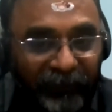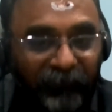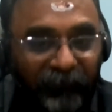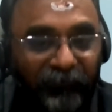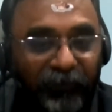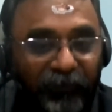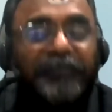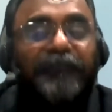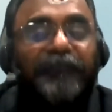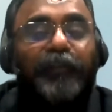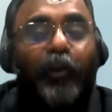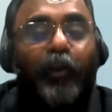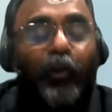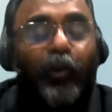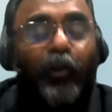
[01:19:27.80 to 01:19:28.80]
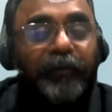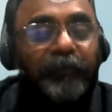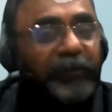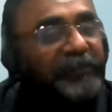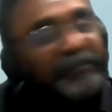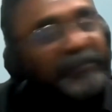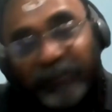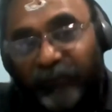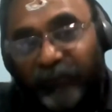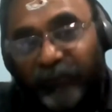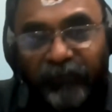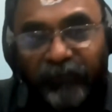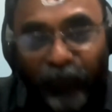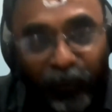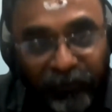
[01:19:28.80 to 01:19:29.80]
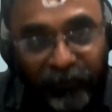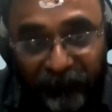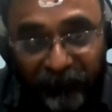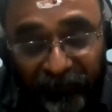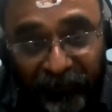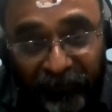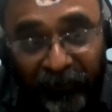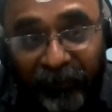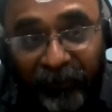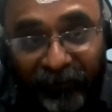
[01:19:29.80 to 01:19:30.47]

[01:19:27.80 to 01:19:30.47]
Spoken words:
then it works for the long term. But this is a different philosophy.